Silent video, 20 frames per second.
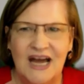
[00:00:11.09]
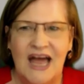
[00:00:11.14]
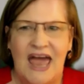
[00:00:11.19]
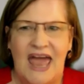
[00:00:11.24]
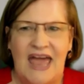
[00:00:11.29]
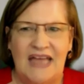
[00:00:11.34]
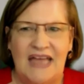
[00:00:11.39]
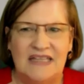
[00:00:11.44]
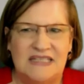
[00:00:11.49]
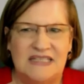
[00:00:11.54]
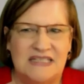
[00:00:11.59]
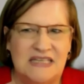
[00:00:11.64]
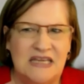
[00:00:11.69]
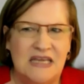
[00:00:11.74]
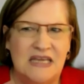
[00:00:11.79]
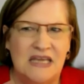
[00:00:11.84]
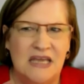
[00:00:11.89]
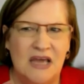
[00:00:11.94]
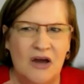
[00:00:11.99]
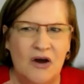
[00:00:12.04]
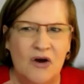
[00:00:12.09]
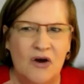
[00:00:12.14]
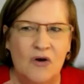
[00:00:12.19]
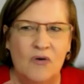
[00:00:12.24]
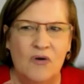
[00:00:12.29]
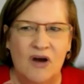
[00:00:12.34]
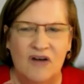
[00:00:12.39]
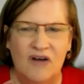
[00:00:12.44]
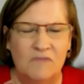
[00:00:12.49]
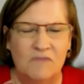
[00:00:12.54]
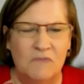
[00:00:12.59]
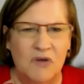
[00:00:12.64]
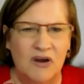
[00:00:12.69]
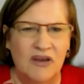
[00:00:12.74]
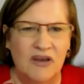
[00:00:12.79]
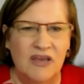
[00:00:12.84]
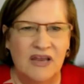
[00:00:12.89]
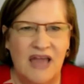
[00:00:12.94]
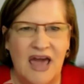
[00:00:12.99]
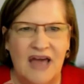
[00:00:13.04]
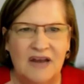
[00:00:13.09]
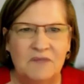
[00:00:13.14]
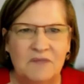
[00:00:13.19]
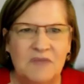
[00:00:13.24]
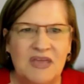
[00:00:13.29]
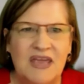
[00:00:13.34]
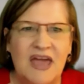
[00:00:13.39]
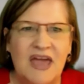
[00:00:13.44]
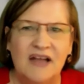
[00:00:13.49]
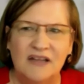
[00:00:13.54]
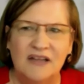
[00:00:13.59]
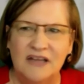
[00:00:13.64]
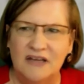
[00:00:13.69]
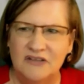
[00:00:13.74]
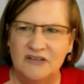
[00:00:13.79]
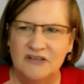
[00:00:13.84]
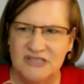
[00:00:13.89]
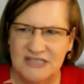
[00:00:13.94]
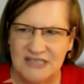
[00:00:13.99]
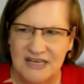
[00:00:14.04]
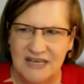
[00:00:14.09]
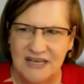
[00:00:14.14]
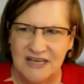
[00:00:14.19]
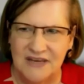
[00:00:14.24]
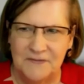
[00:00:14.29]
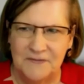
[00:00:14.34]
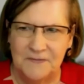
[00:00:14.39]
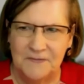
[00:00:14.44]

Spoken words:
and CEO of Market Atomy LLC.